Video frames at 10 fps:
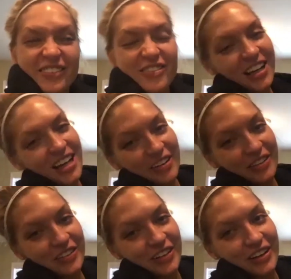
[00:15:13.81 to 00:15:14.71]
been going
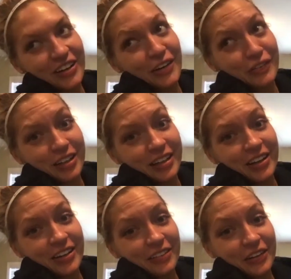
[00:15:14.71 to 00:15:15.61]
for over a
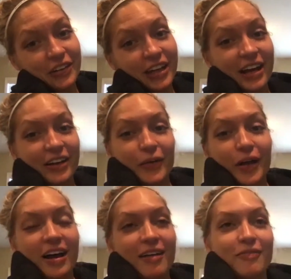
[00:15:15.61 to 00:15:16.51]
year, literally.
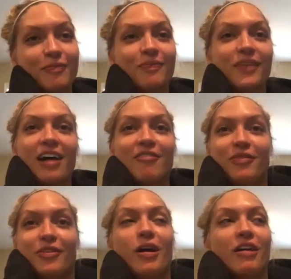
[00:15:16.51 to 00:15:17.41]
I've
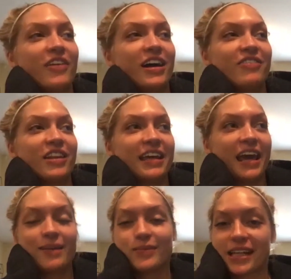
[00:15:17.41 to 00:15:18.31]
qualified for the
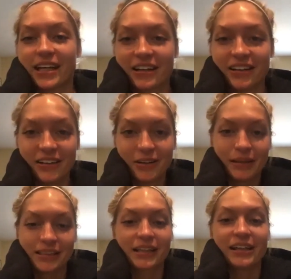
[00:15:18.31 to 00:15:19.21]
games like
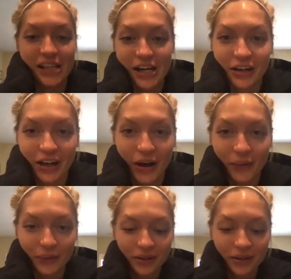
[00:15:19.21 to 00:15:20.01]
basically a year ago.